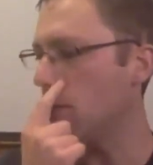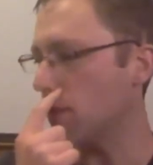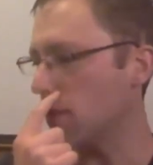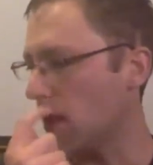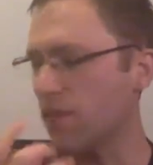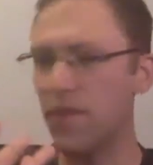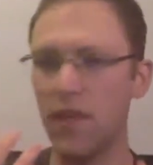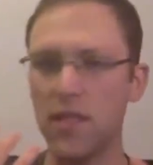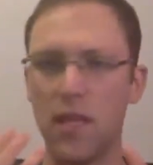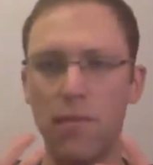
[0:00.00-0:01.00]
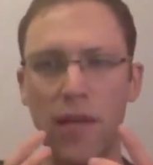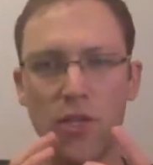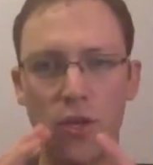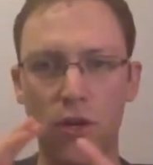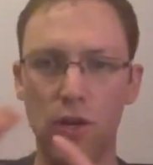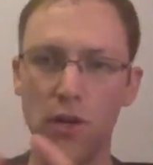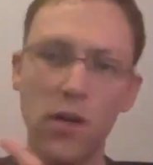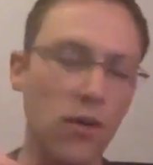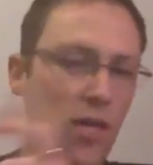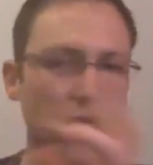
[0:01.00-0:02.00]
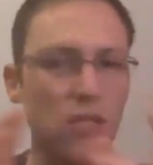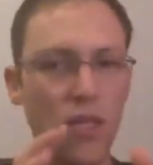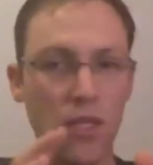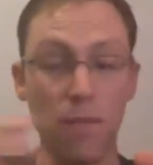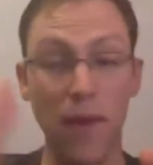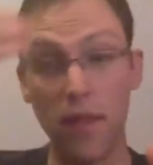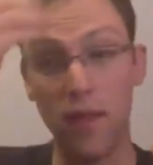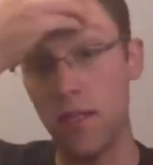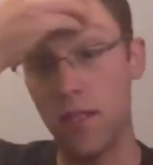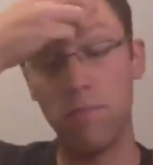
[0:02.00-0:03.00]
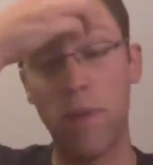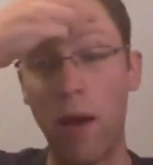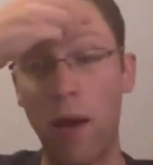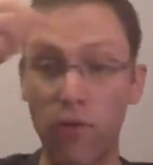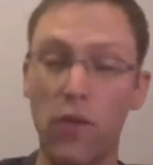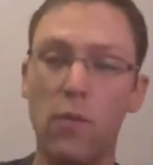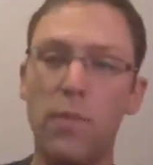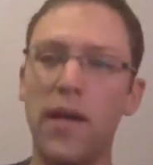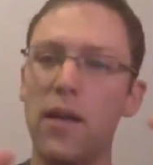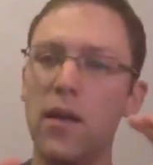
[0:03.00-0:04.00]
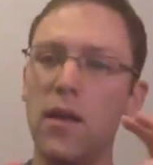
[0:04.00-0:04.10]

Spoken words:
but a lot of things that make sure such and such a method is powerful, but